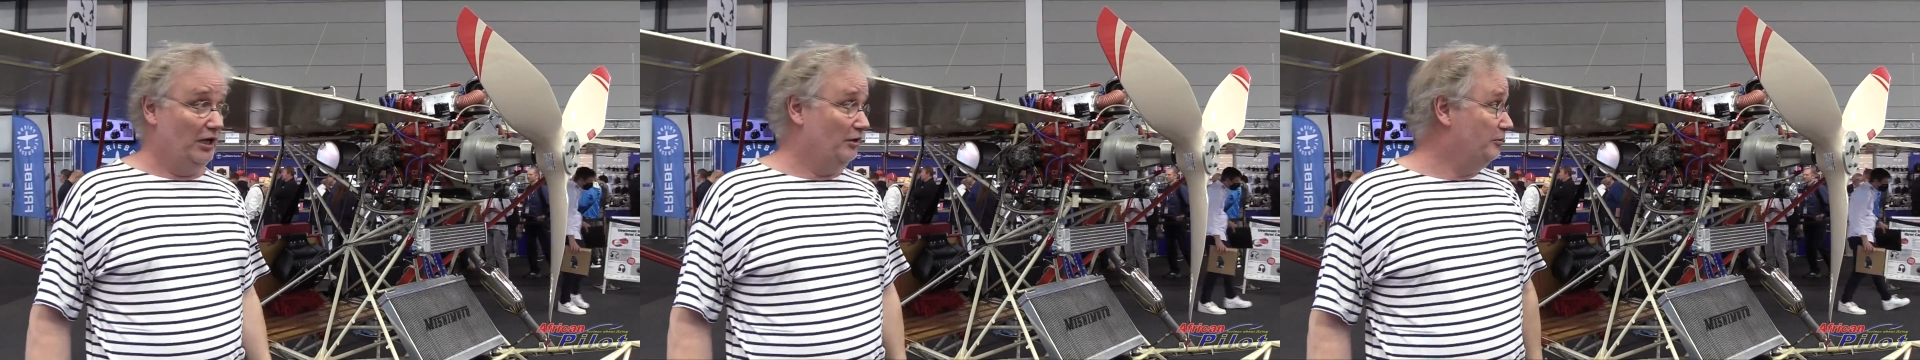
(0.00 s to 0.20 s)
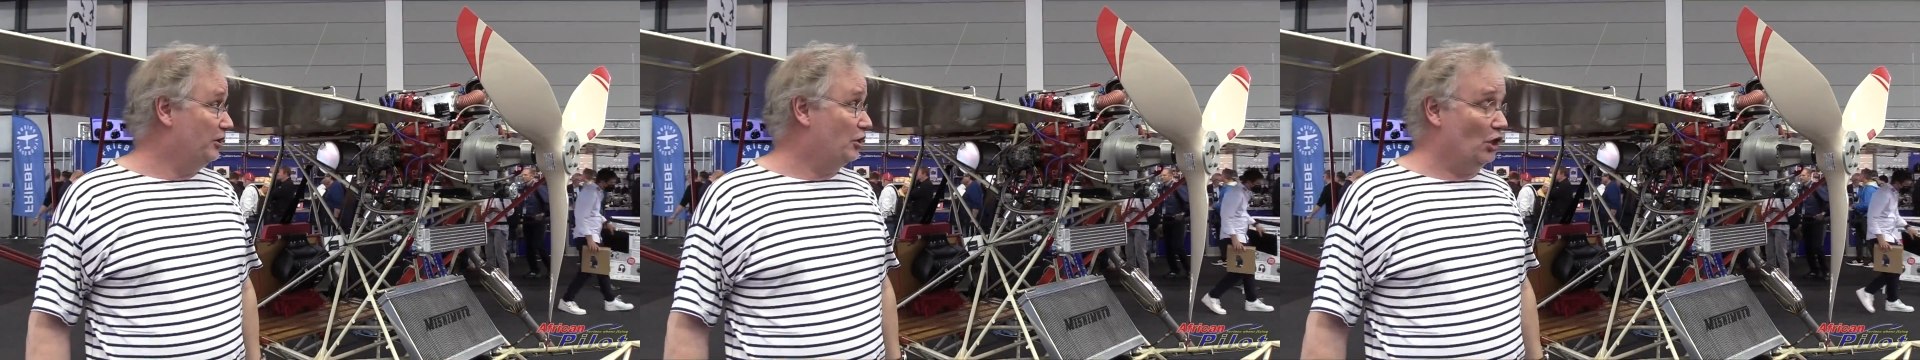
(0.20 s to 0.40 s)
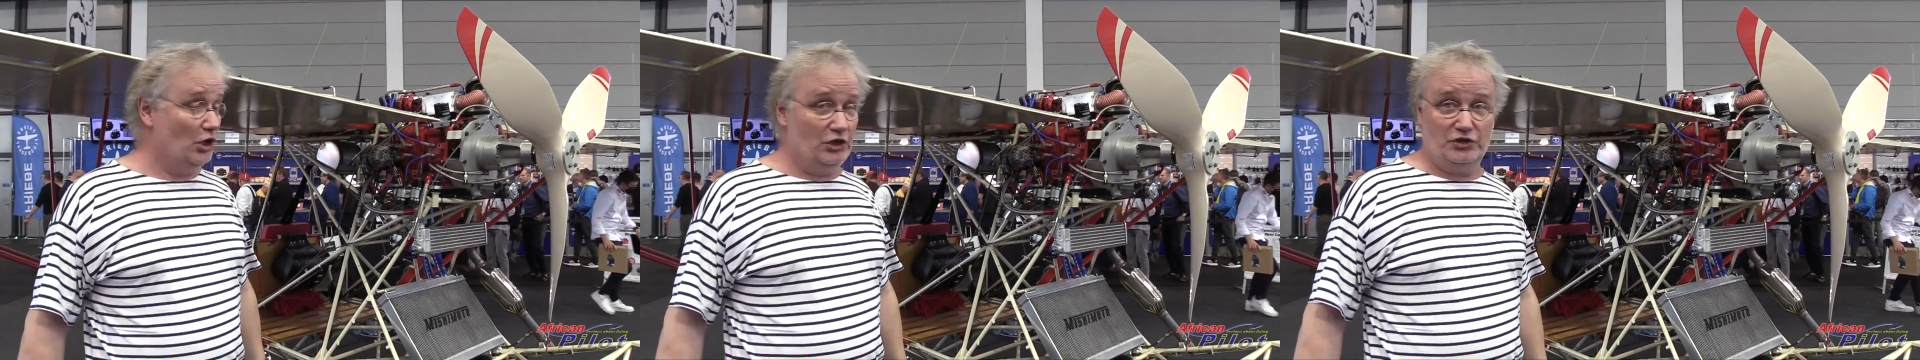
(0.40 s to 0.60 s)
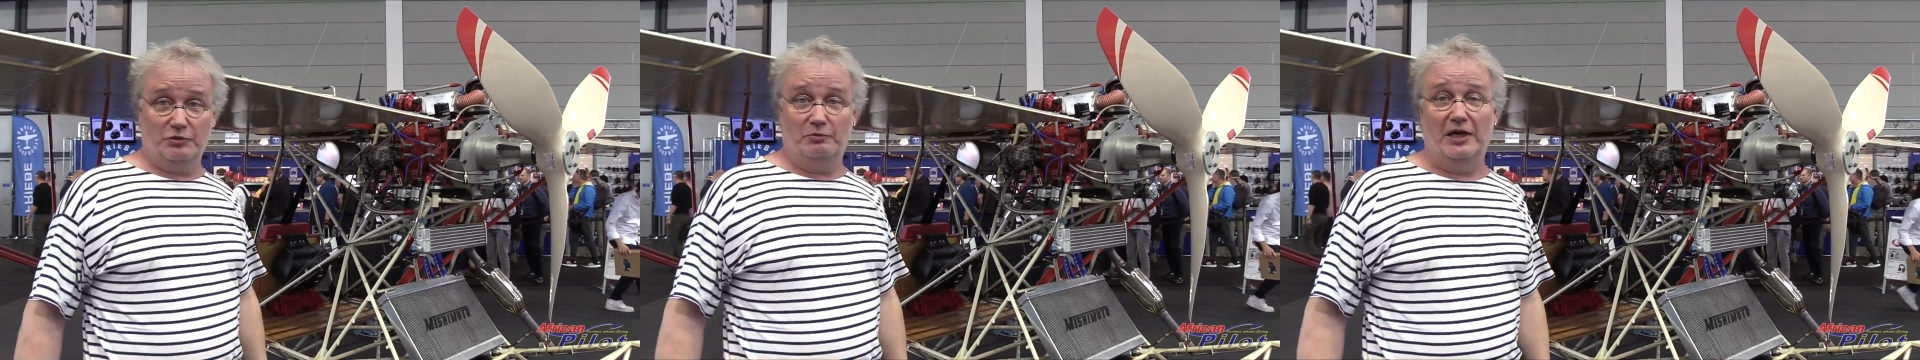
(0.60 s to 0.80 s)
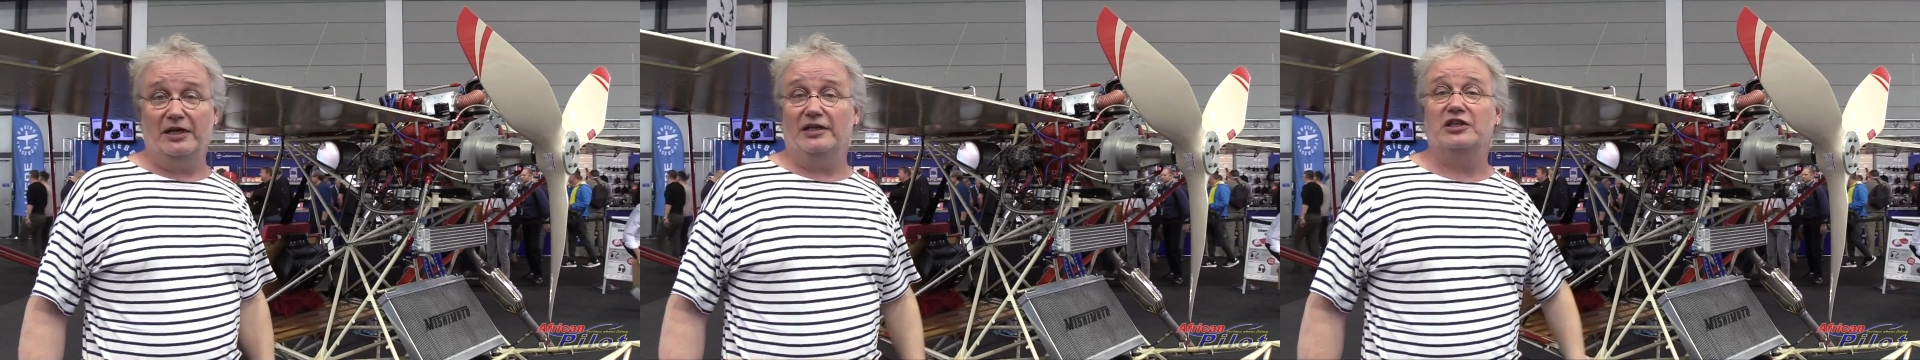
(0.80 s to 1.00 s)
because
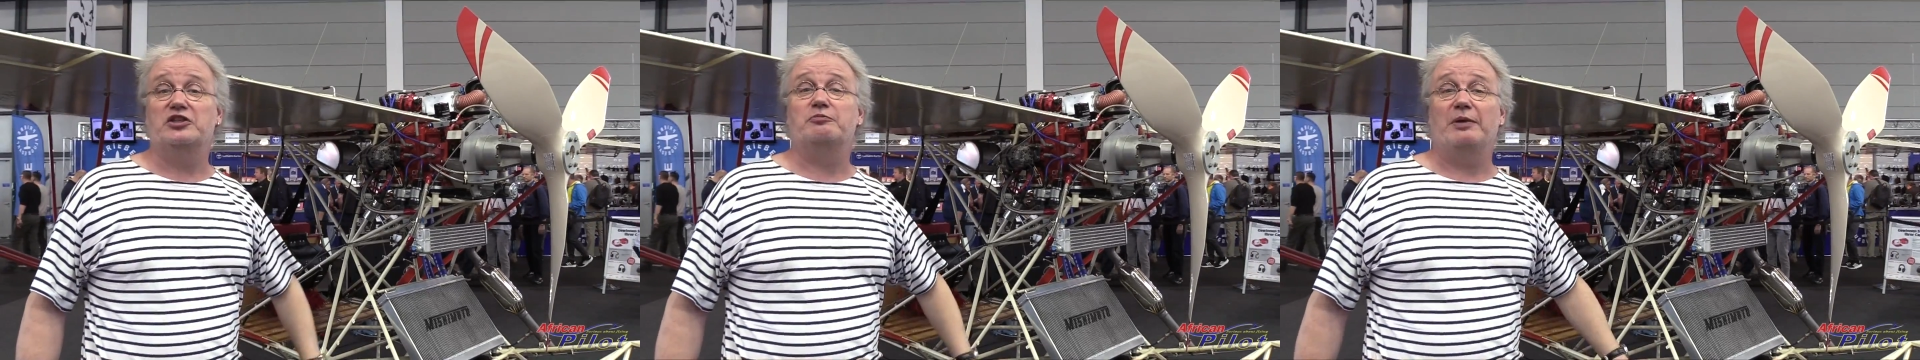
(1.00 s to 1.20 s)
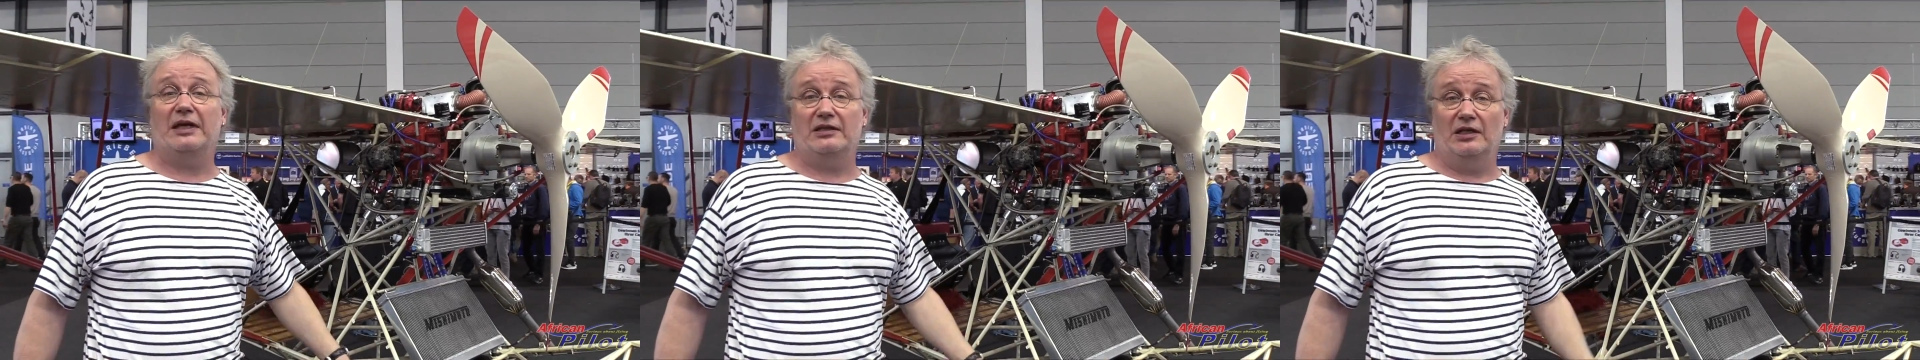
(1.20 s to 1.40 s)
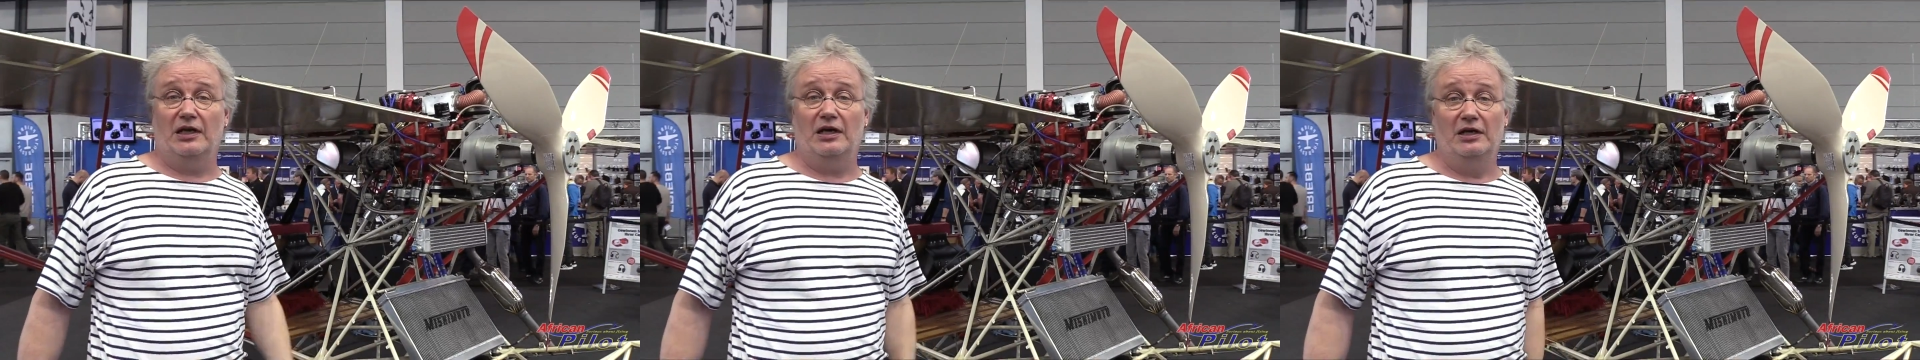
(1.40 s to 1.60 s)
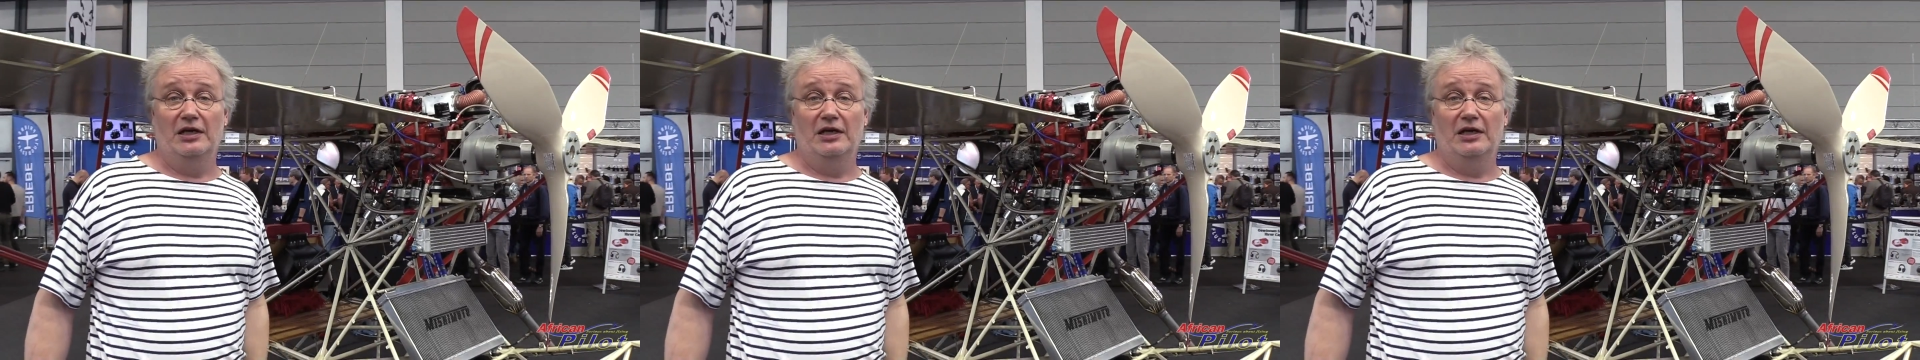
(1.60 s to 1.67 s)
my inspector